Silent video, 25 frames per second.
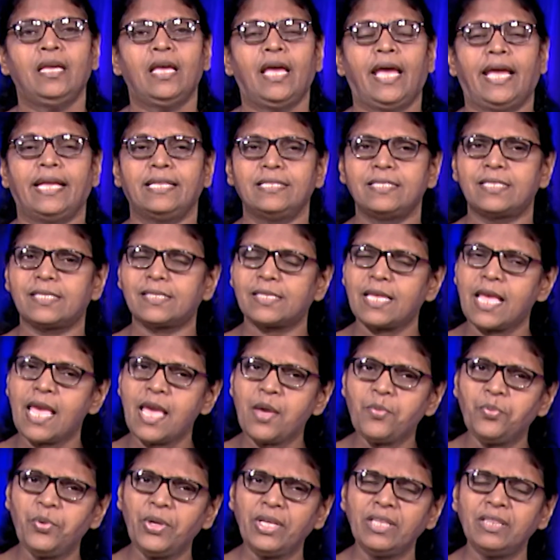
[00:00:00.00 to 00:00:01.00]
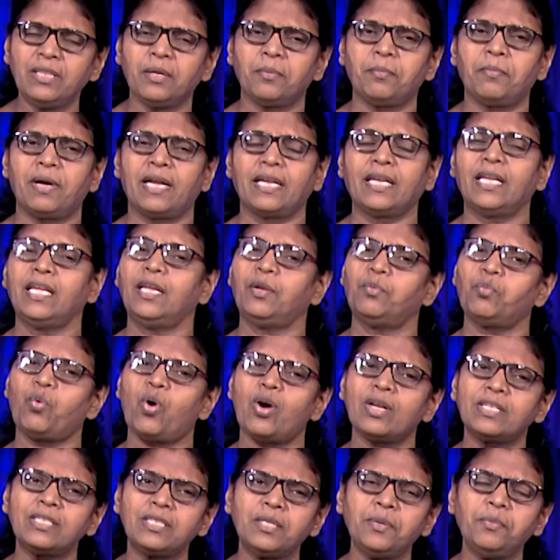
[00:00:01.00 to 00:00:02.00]
in saving the money, in
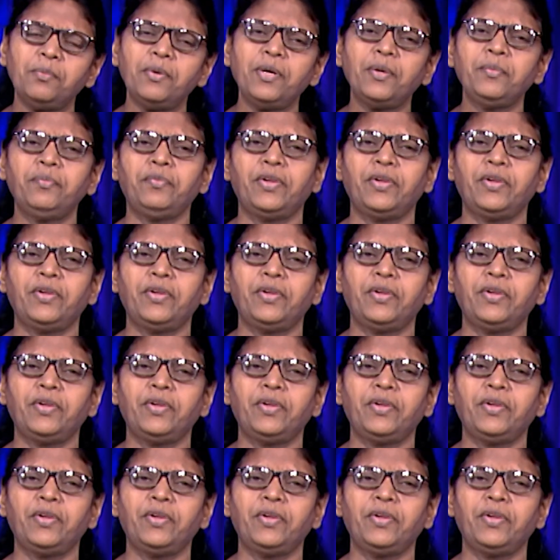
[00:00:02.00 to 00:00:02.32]
whatever